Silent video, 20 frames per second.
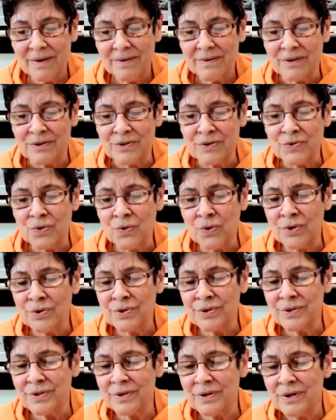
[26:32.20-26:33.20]
the
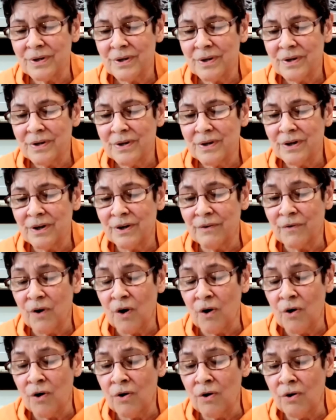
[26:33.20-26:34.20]
source of
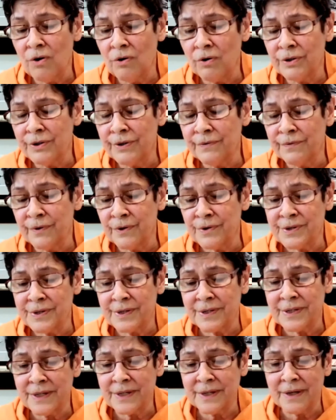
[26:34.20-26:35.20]
all
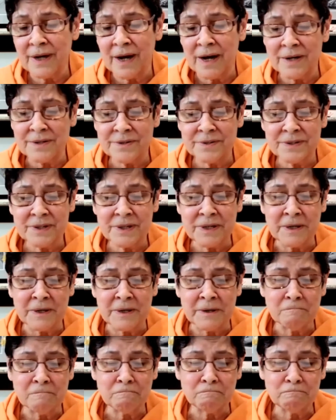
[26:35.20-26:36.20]
diversity I see.